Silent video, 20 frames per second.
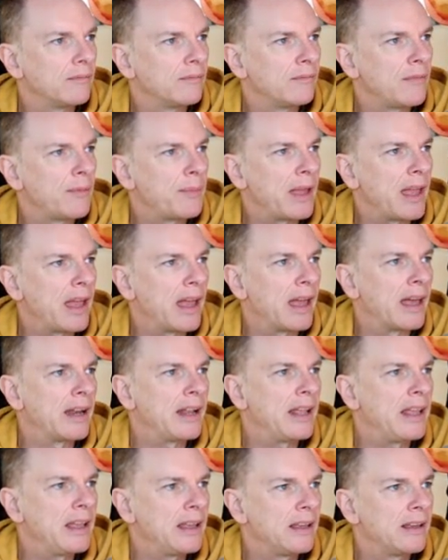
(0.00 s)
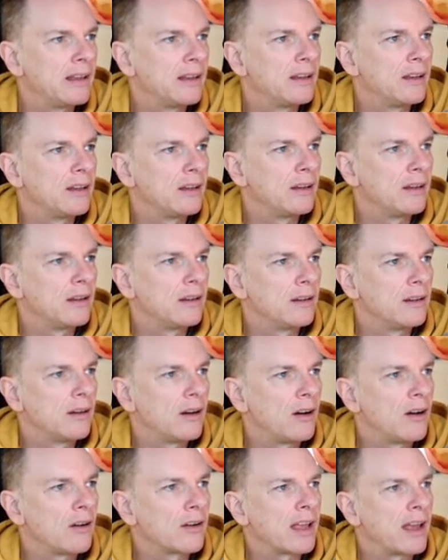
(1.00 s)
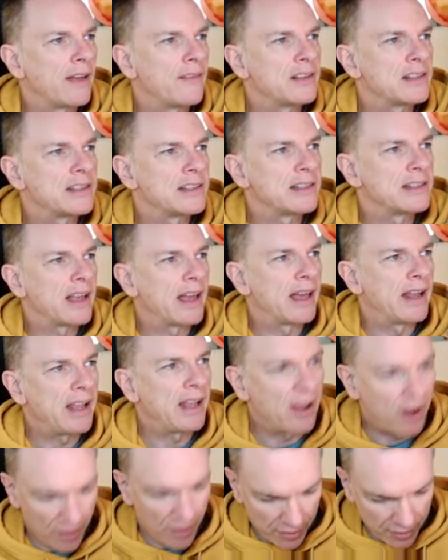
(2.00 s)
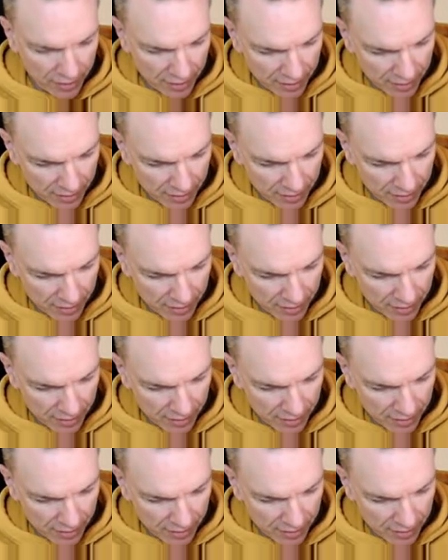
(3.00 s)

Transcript: maybe any. Okay, this is anyhow.